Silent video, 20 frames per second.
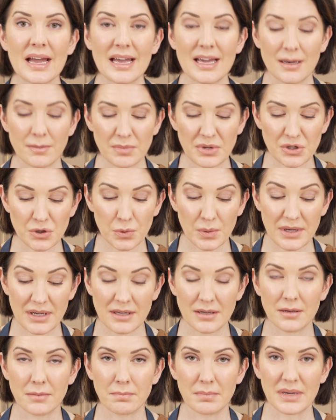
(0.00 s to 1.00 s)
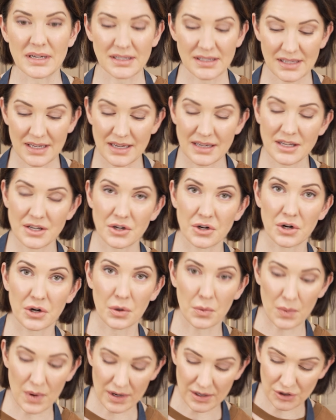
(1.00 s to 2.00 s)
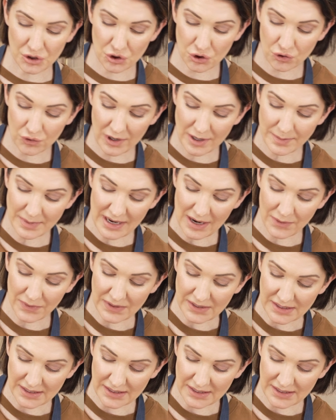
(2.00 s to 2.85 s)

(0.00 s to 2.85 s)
In between mixing, you're going to want to scrape down the